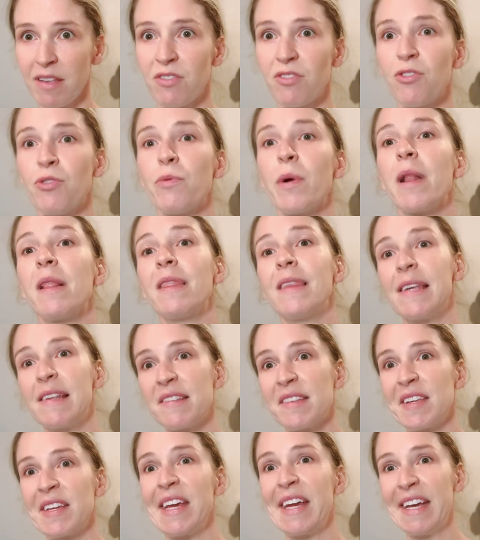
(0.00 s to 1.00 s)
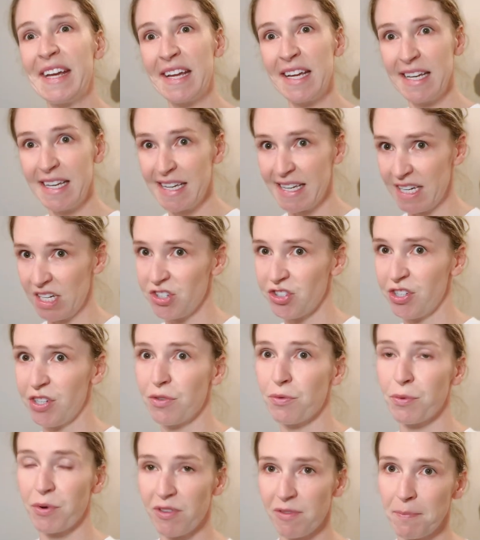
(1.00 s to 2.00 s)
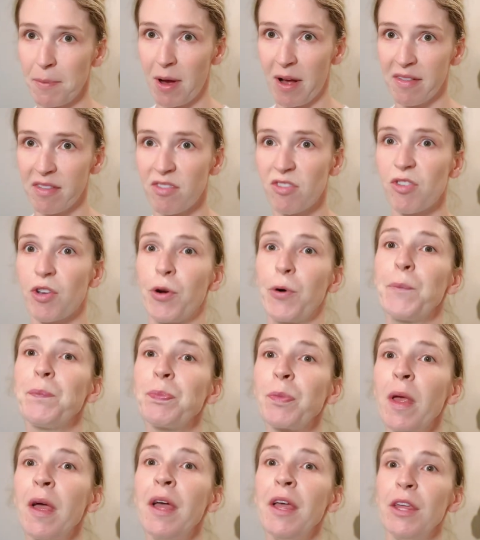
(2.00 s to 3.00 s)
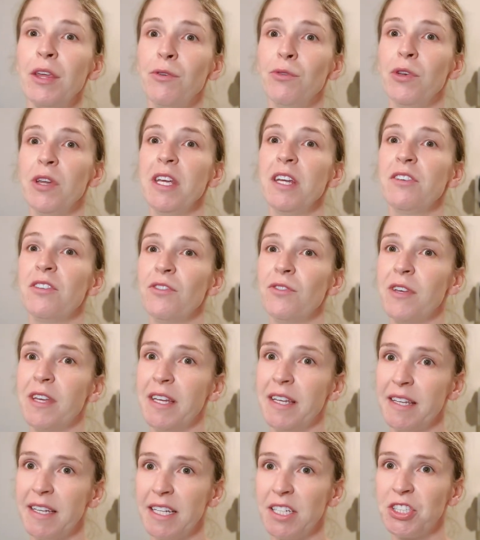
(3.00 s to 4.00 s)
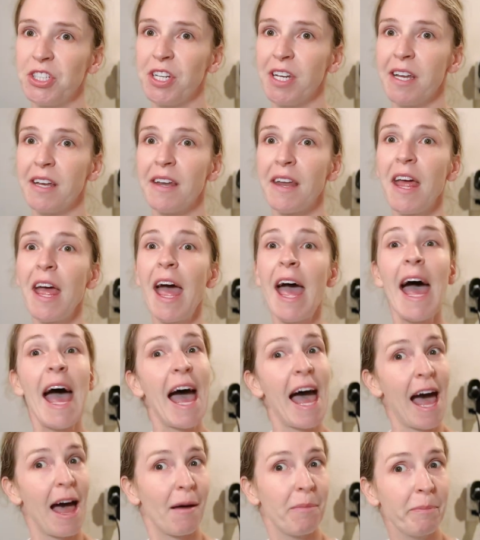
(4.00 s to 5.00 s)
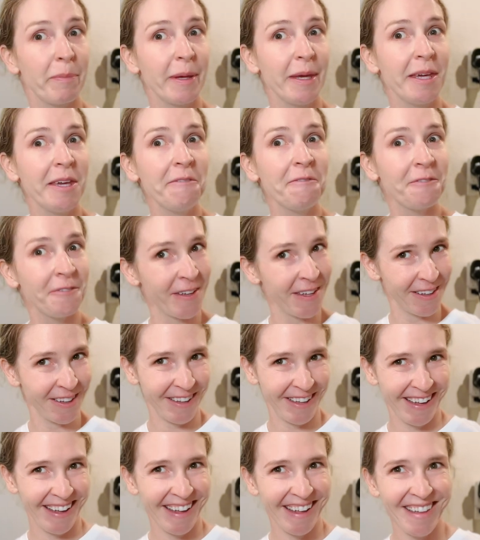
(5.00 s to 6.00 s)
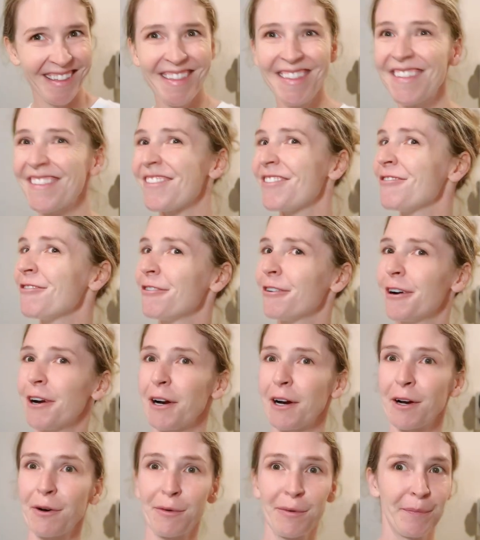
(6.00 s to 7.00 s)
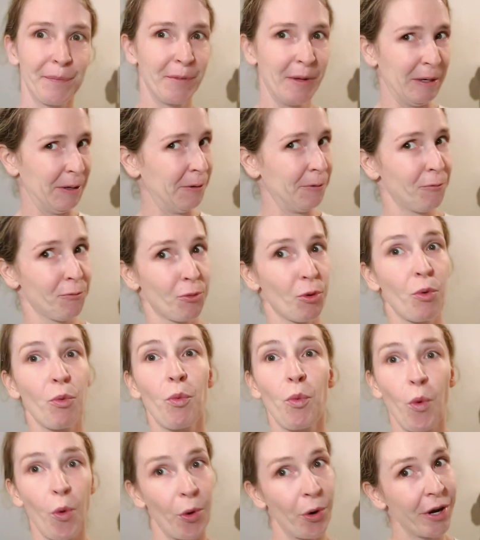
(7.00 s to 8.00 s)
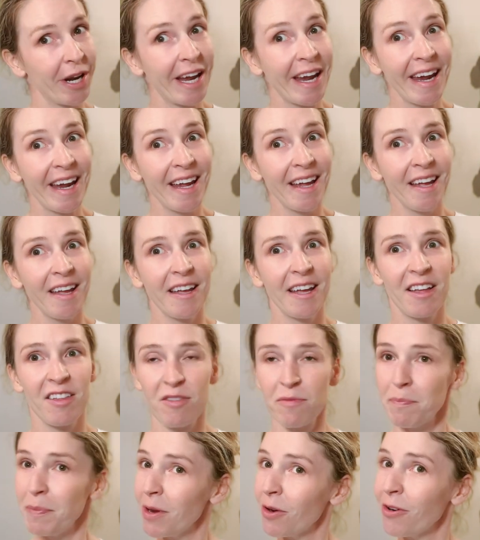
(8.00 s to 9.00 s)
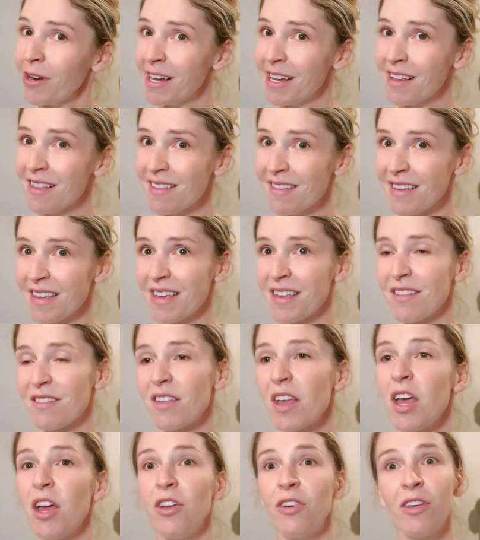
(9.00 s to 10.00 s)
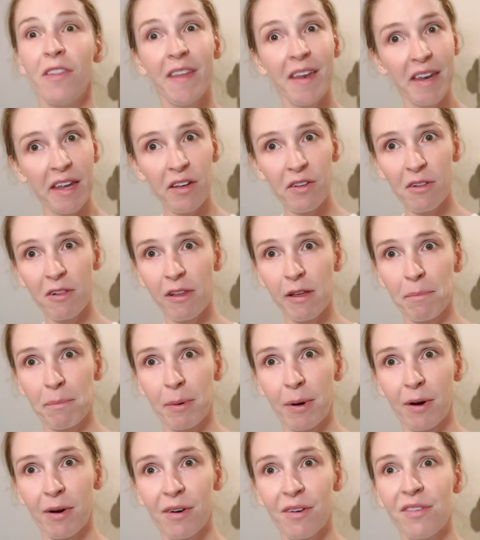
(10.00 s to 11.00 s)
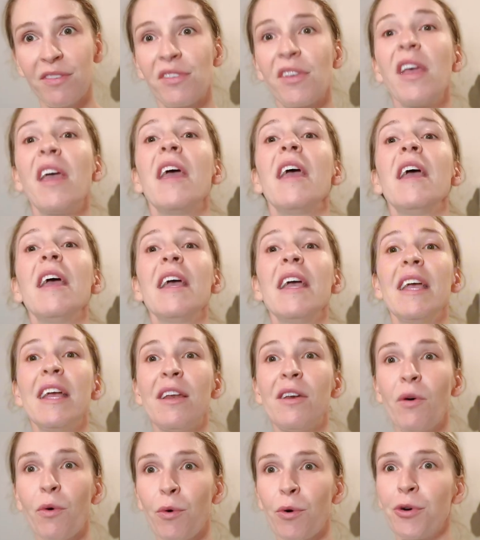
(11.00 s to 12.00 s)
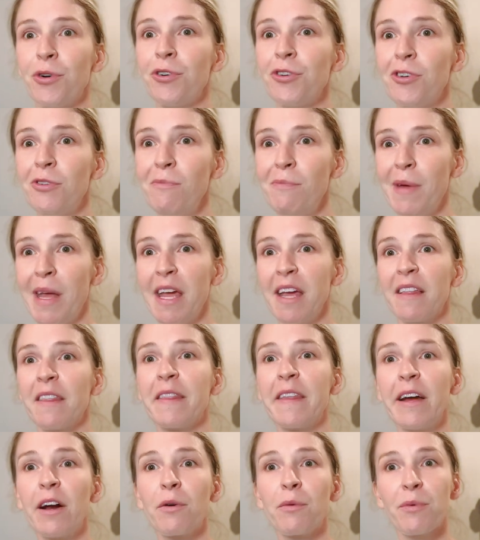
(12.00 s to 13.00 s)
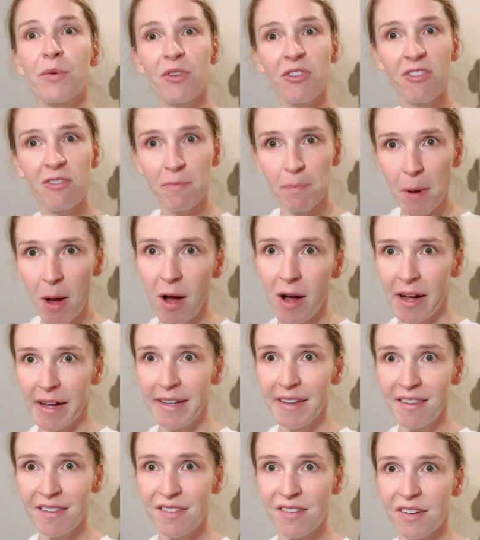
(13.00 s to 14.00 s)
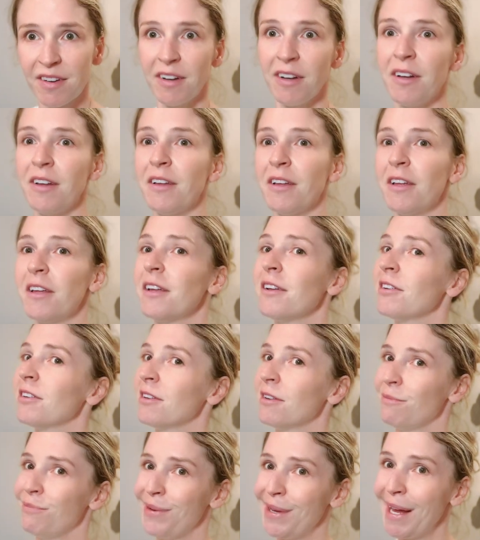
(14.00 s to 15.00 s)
to elicit a conditioned response. So you need to condition happy feelings or, you know, rewarding experiences to the nail clippers in order to make their response to be